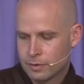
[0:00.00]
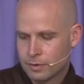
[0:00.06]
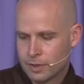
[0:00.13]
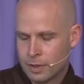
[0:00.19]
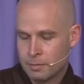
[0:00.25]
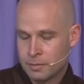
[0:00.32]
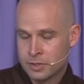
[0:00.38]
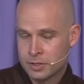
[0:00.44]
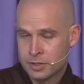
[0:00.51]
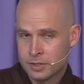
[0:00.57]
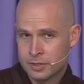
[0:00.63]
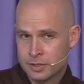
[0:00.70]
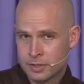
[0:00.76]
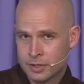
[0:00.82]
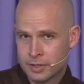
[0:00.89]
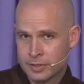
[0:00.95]

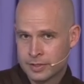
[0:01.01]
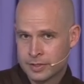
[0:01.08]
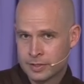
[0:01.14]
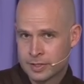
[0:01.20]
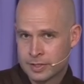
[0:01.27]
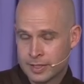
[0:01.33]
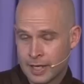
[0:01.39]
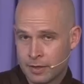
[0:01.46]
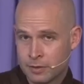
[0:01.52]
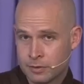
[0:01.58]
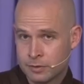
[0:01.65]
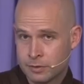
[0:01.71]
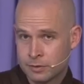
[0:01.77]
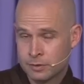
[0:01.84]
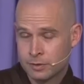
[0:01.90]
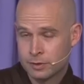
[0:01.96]
images and
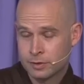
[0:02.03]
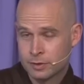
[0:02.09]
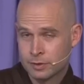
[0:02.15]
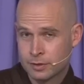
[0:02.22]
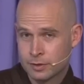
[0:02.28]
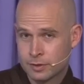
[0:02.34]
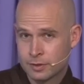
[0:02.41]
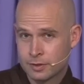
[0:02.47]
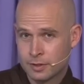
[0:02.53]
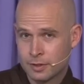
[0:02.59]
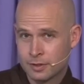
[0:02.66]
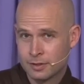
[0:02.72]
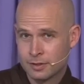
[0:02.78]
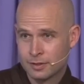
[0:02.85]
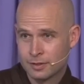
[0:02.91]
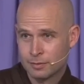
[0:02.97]
sounds
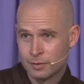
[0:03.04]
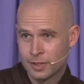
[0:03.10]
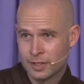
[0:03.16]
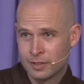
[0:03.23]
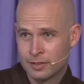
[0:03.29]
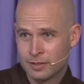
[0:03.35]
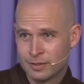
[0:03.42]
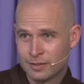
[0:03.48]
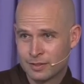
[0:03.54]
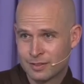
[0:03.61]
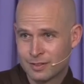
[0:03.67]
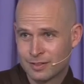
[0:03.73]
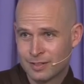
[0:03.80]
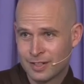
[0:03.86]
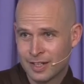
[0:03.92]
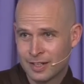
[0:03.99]
we can
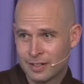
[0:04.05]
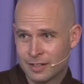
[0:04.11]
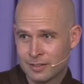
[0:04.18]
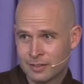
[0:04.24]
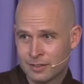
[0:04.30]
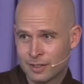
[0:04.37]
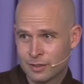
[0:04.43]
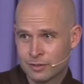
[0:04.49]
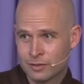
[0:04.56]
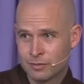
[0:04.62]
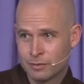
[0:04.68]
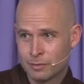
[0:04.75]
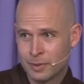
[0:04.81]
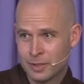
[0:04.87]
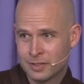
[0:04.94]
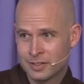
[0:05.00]
get at the touch of
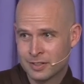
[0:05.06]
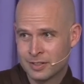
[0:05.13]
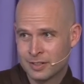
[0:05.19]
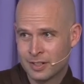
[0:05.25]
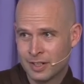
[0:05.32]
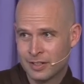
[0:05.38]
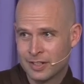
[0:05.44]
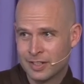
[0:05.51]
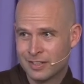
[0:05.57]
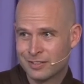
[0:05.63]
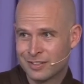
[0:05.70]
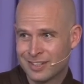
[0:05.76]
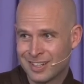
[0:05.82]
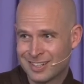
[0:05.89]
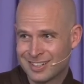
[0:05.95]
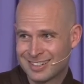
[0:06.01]
a button on the
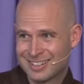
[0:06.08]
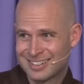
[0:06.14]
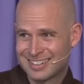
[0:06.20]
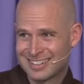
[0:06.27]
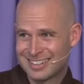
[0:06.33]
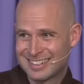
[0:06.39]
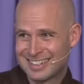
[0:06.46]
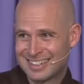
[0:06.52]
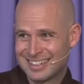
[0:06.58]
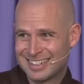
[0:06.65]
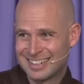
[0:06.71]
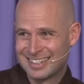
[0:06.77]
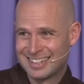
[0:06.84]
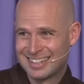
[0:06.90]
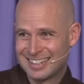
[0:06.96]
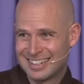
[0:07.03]
internet.
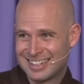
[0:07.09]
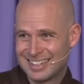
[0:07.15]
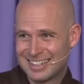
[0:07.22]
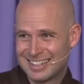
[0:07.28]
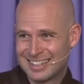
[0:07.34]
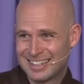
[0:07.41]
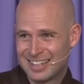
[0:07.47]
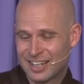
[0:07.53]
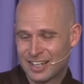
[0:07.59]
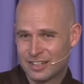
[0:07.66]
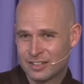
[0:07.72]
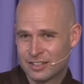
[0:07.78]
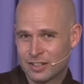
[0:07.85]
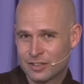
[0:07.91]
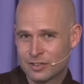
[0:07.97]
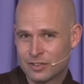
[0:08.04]
I can
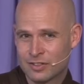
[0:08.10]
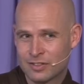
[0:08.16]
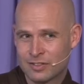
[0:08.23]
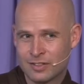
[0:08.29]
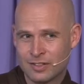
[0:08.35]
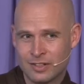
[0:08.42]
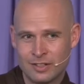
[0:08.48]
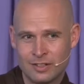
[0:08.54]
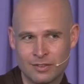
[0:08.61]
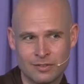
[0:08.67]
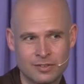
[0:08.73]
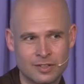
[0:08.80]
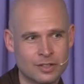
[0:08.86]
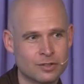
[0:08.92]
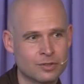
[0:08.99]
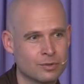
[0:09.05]
touch the seed of
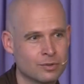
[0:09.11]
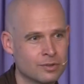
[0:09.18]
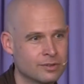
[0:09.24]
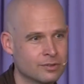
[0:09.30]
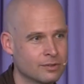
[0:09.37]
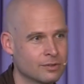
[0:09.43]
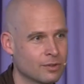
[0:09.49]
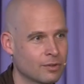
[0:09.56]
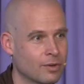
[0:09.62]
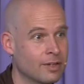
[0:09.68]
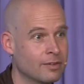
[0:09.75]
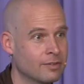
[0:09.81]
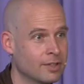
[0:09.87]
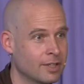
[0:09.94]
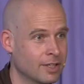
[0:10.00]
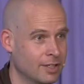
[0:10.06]
sexual
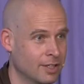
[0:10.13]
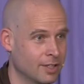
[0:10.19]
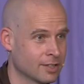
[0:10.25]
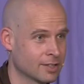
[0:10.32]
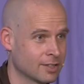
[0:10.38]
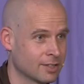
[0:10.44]
craving in us.